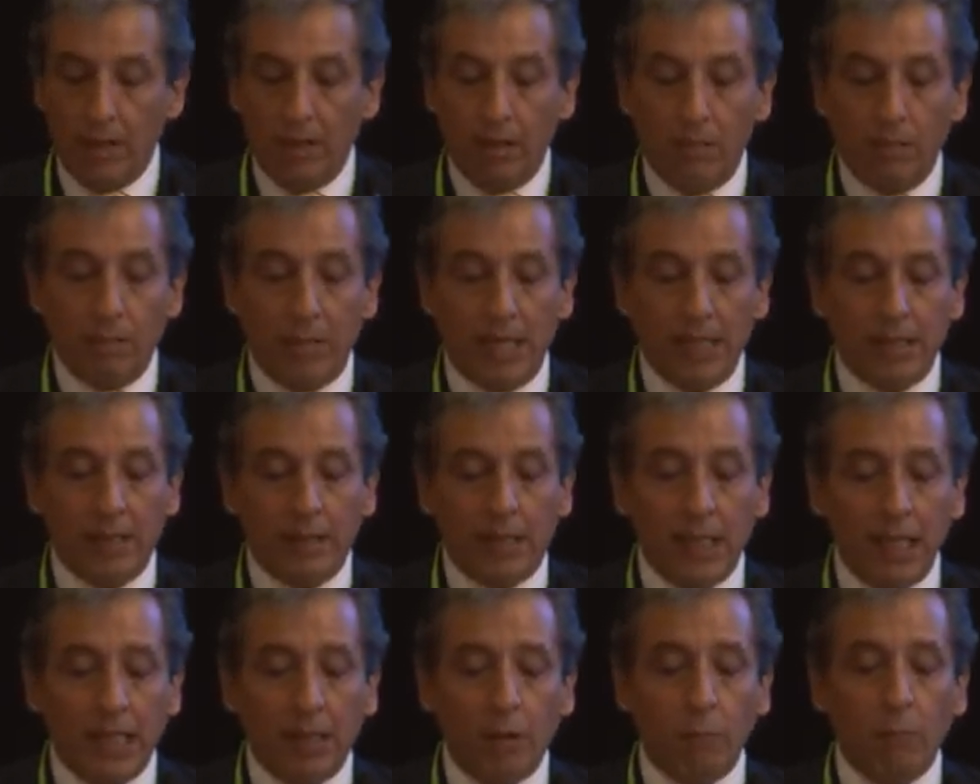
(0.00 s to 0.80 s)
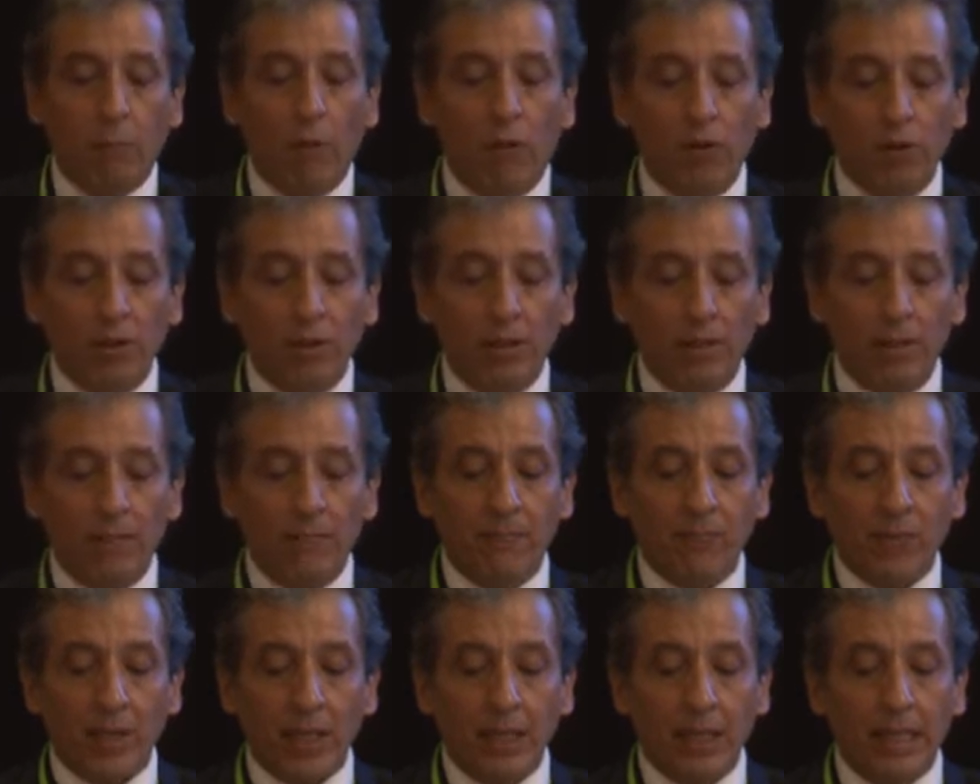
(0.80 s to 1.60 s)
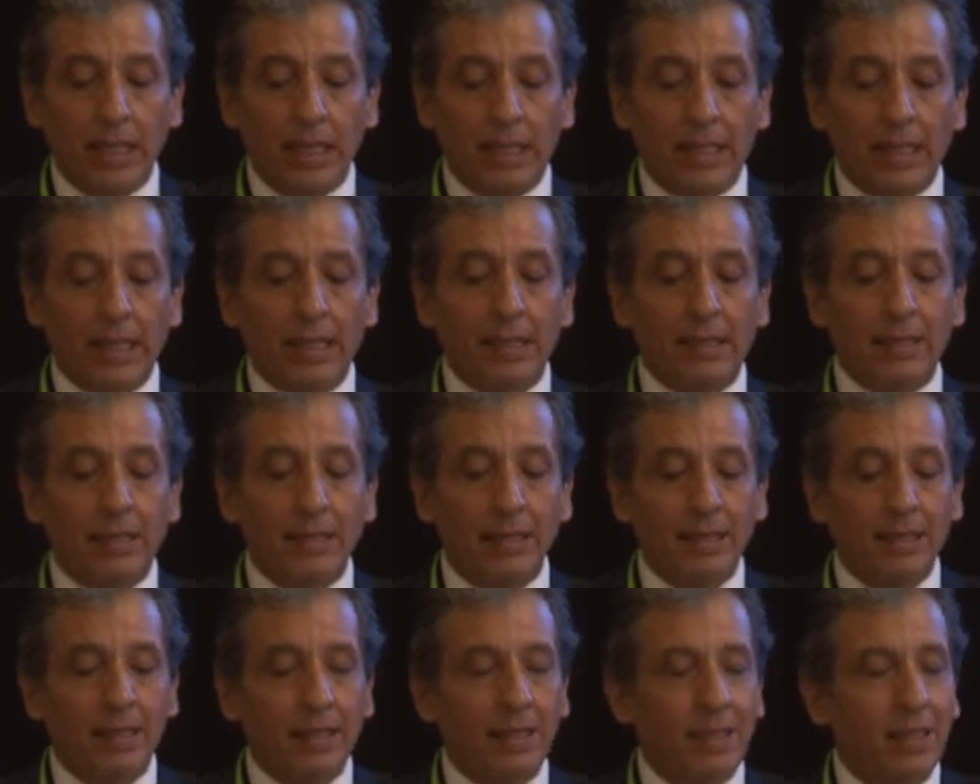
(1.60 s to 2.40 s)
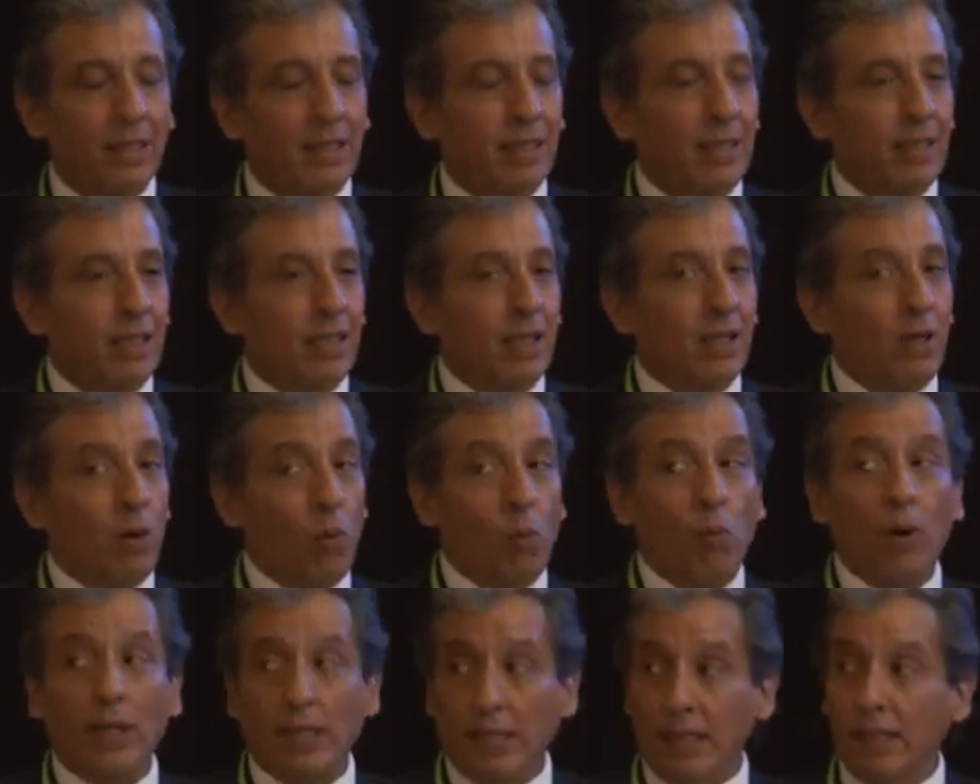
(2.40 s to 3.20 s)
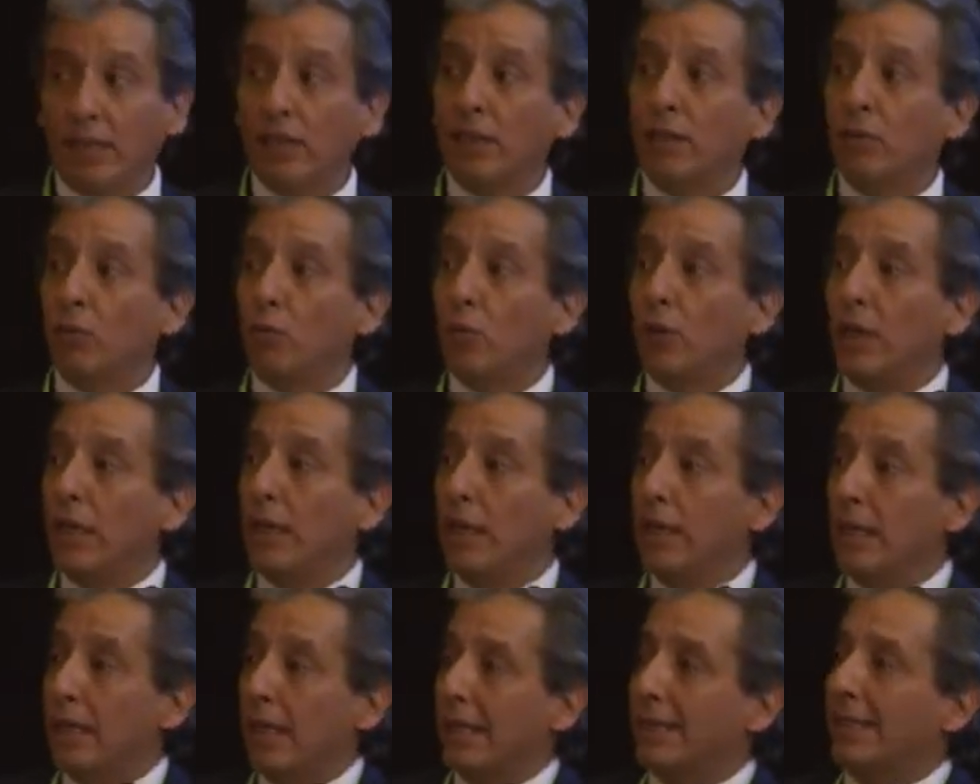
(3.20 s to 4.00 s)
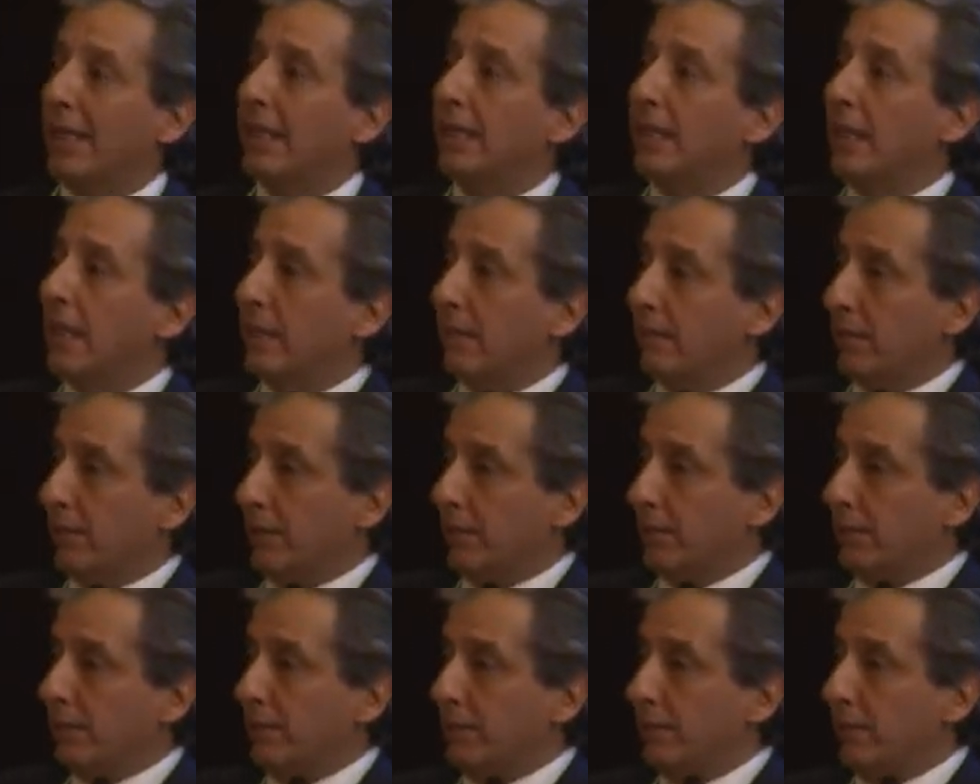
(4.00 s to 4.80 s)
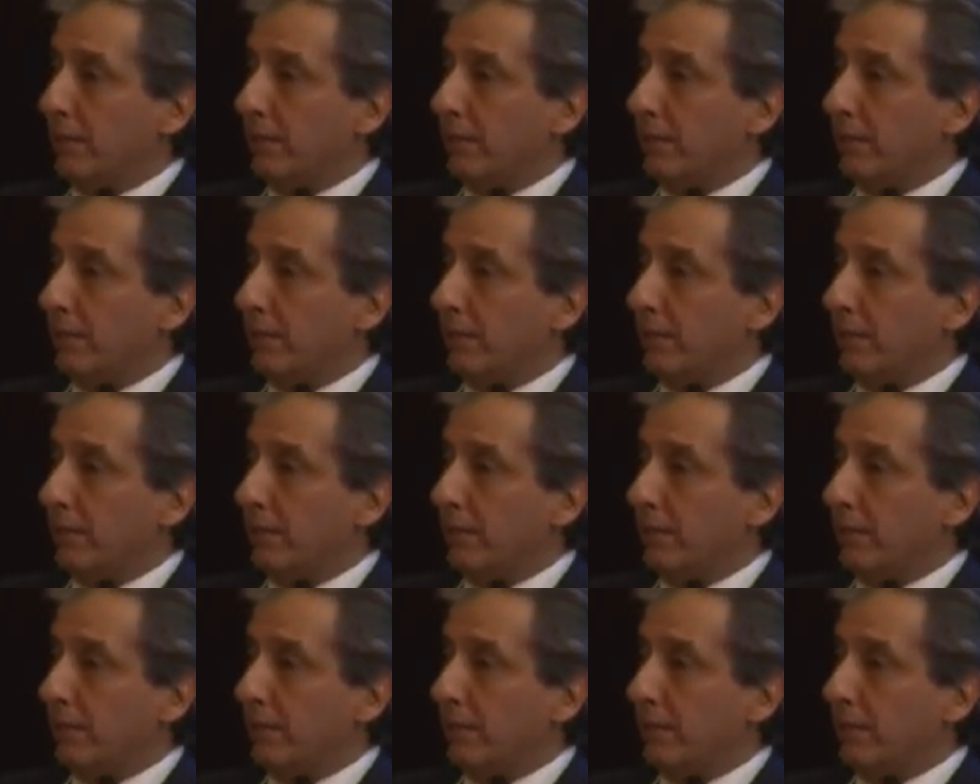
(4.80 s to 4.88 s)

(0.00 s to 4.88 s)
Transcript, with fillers: My sixth point, it is what it is really a suggestion.